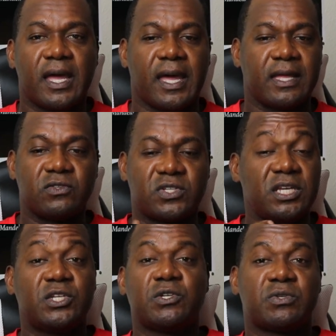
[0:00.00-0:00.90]
and
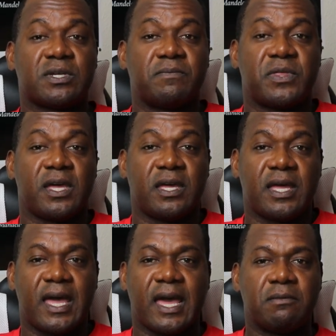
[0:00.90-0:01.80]
teach you
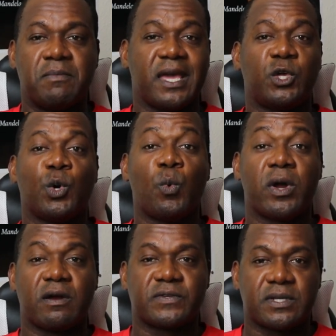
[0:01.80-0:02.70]
something and make you
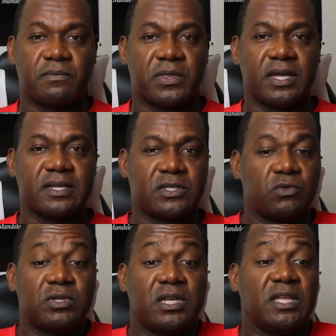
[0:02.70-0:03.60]
aware of something that
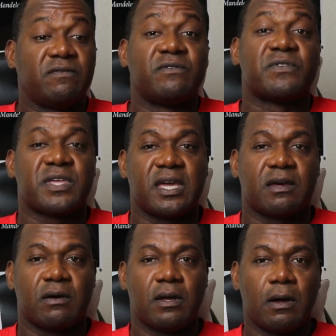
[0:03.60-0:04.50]
you didn't even
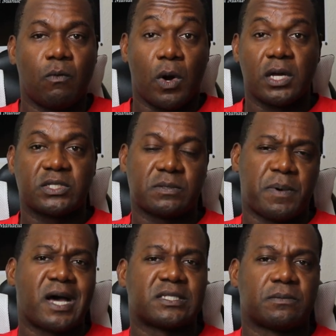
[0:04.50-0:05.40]
think was
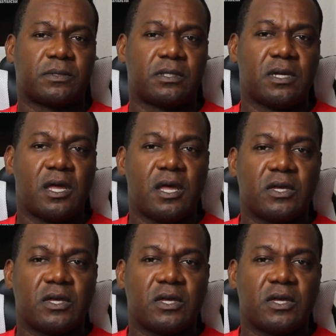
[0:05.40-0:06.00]
possible.